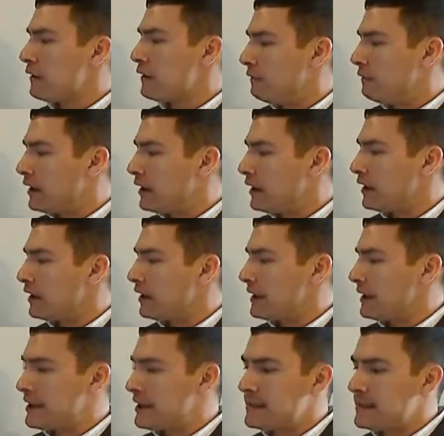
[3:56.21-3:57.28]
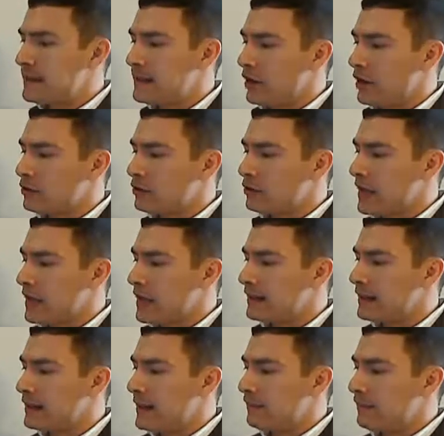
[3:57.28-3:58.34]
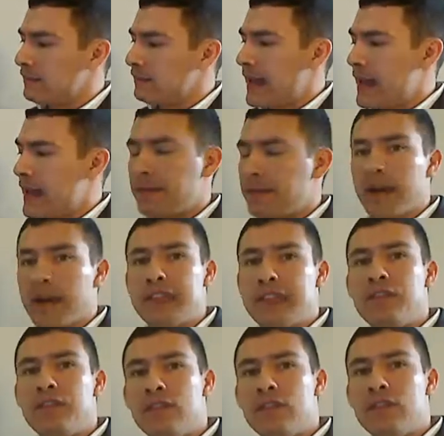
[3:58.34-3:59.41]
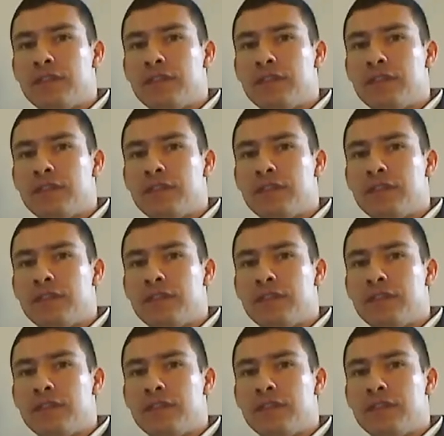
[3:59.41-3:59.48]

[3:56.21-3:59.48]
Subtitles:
very easy to understand. And by giving you the